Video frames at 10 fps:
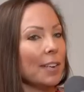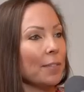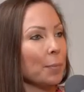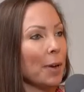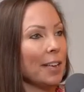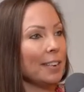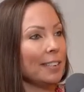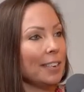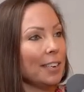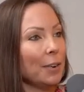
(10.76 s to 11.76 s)
I'll never buy in
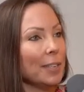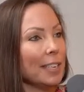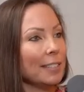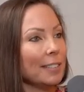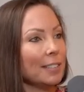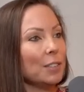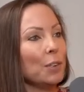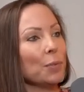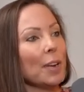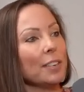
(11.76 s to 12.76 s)
Ontario unless it's a
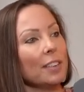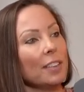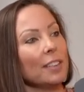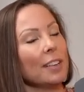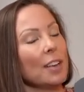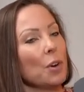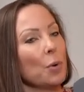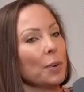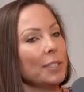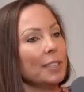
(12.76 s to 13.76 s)
student rental
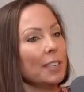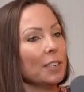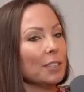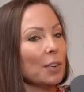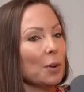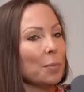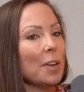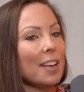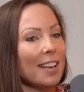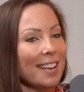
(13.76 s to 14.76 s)
or a senior's home
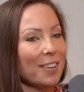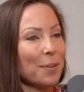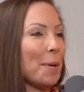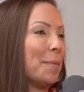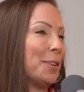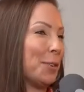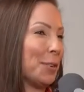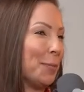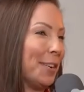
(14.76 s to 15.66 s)
or maybe a short-term